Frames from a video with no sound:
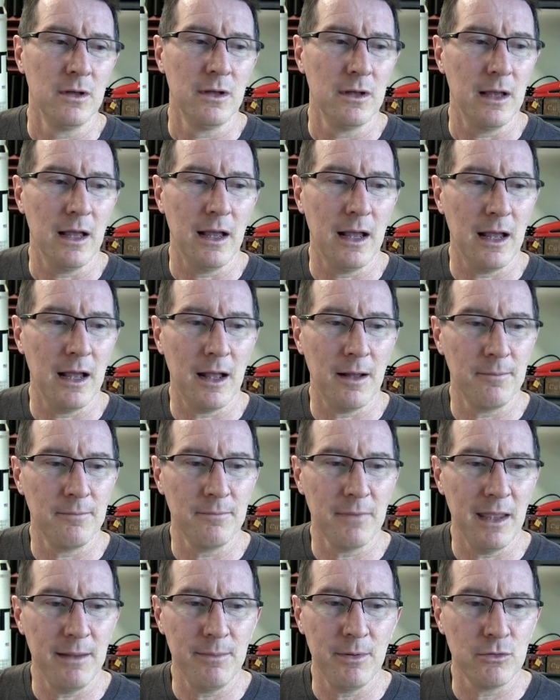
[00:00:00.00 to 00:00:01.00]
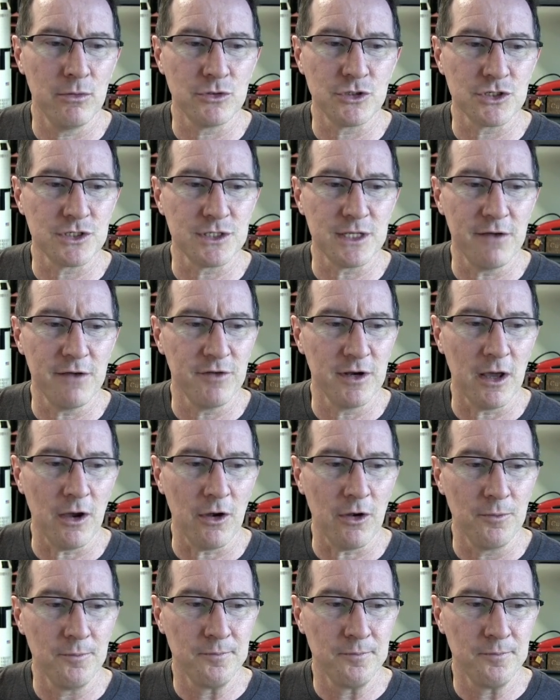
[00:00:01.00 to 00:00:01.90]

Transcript: Maybe we'll just never know.